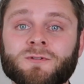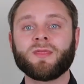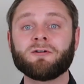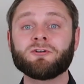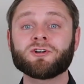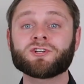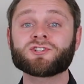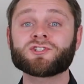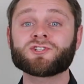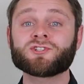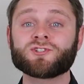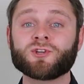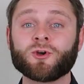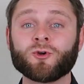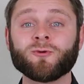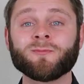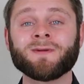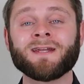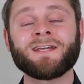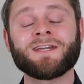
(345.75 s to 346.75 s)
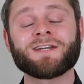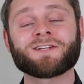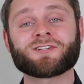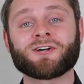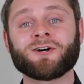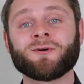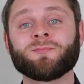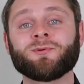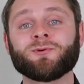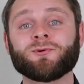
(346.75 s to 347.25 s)
There are so many
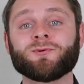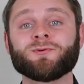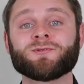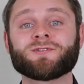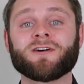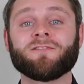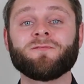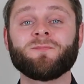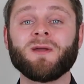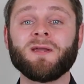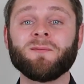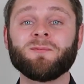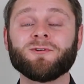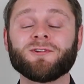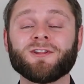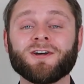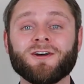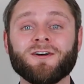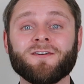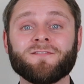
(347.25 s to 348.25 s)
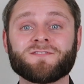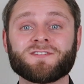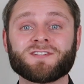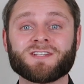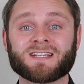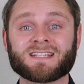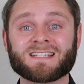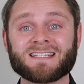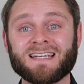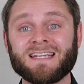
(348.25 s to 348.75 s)
examples of people that have
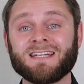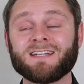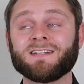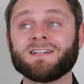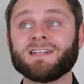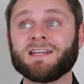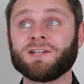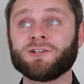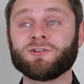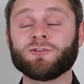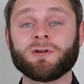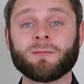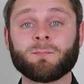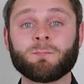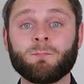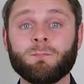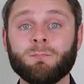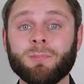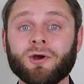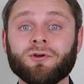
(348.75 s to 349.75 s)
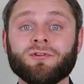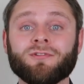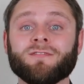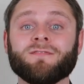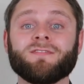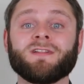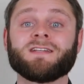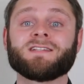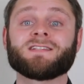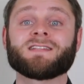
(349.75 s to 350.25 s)
succeeded in doing both
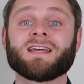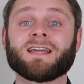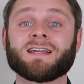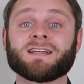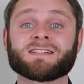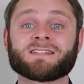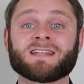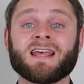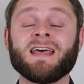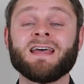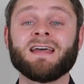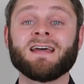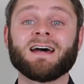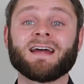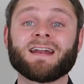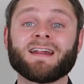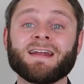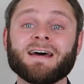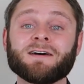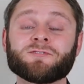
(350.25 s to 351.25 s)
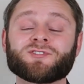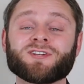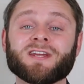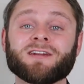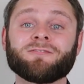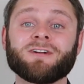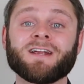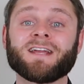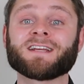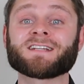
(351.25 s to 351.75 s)
of these things and are now
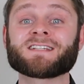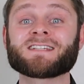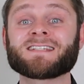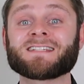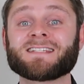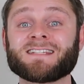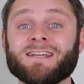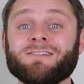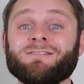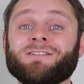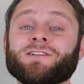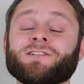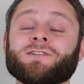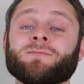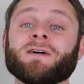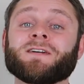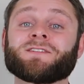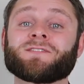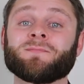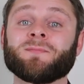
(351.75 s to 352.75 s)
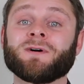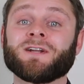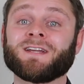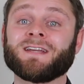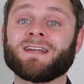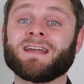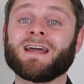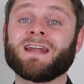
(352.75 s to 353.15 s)
generating serious amounts of money.